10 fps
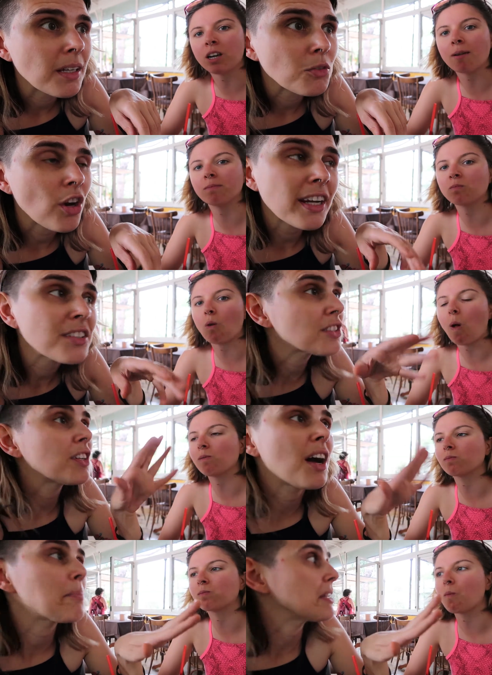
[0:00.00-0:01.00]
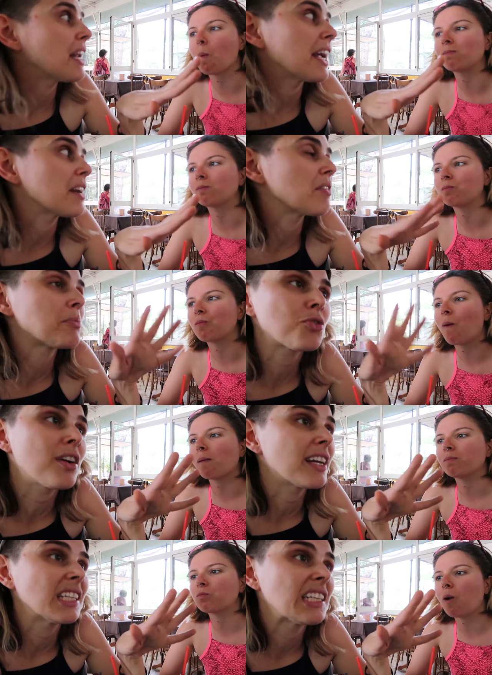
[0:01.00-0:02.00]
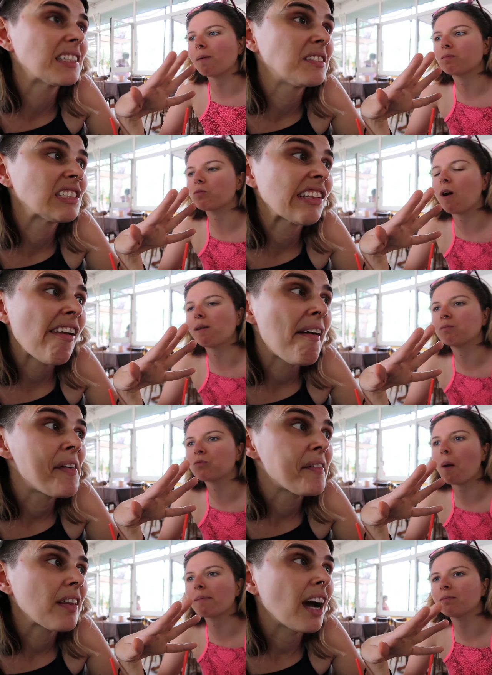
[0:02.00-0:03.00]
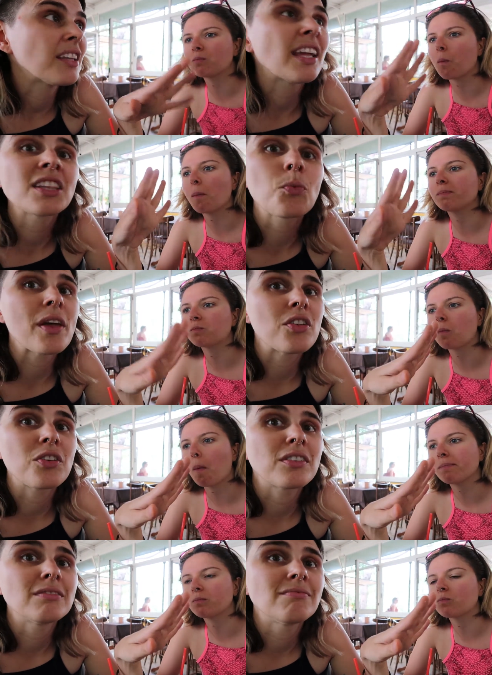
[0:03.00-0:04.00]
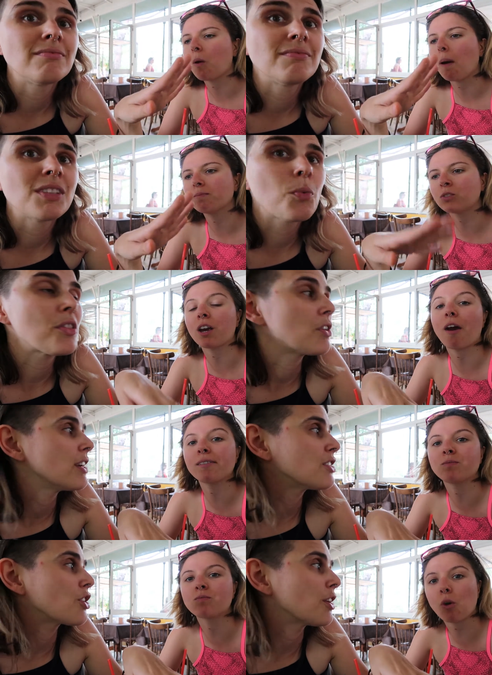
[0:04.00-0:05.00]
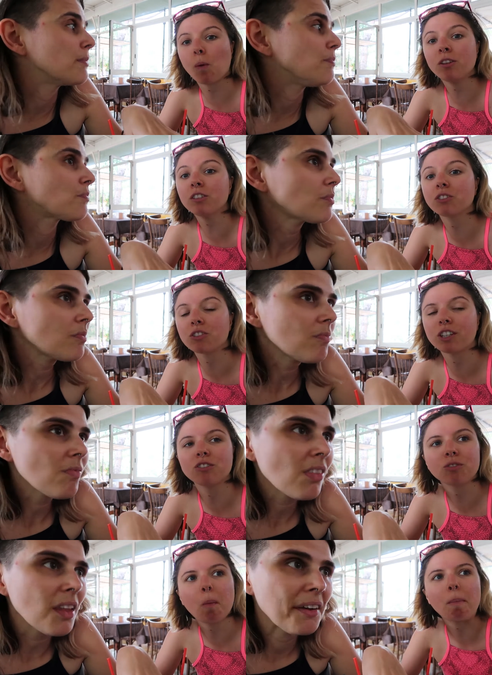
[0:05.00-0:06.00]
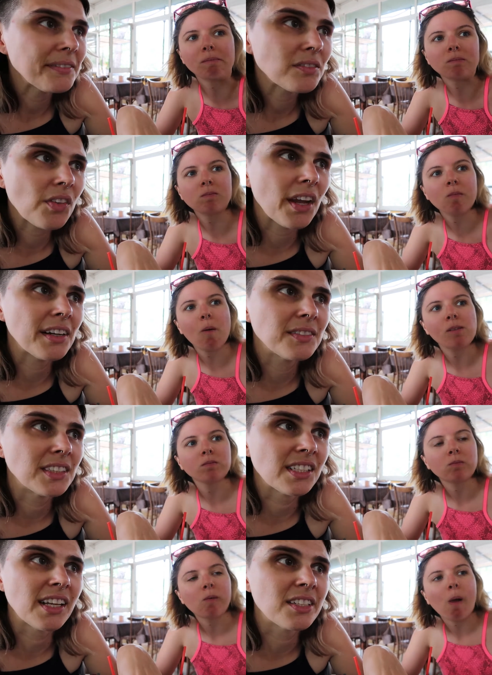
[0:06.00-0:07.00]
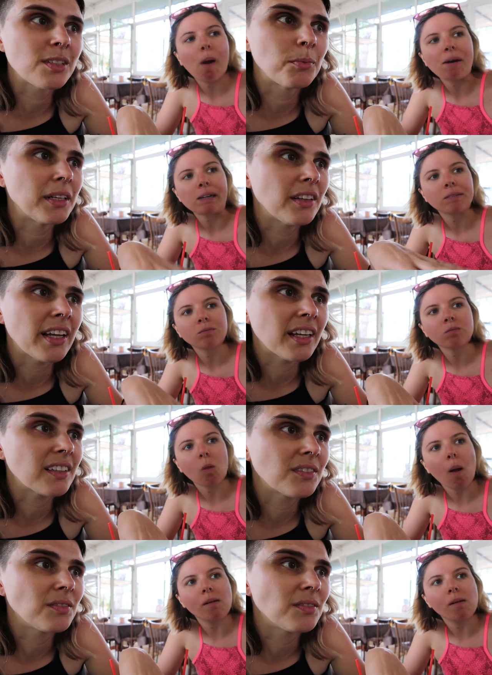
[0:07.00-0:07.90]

Speaker 1: I'm trying to not be negative. I'm trying. I like the weather. The weather yeah, is good. The weather is nice it's nice to be like